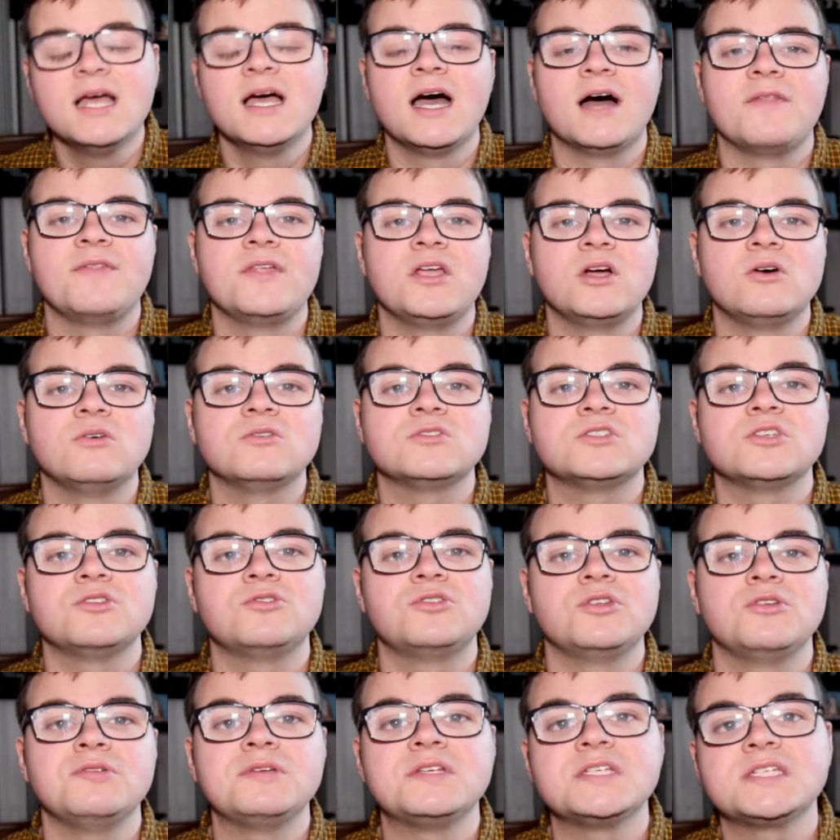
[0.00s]
and they also
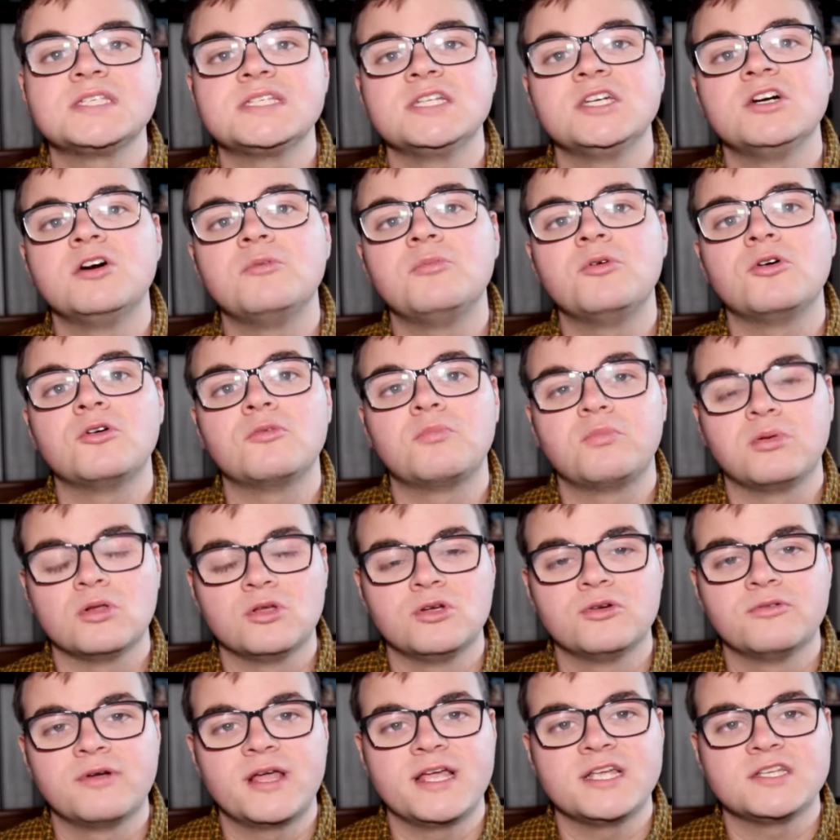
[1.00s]
do Steelbook
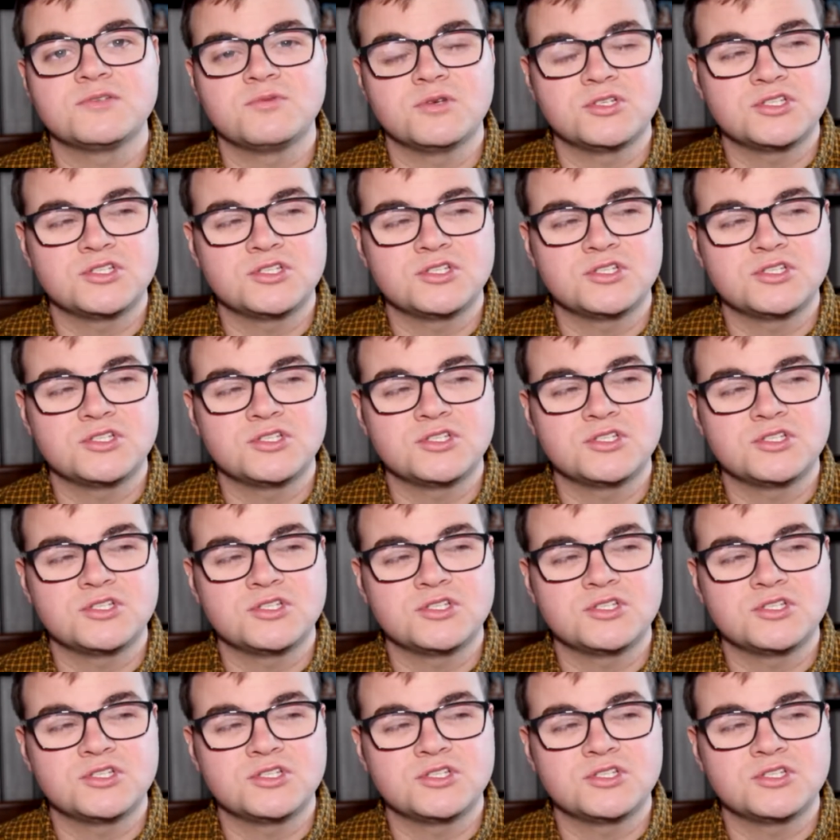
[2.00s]
Blu-Rays,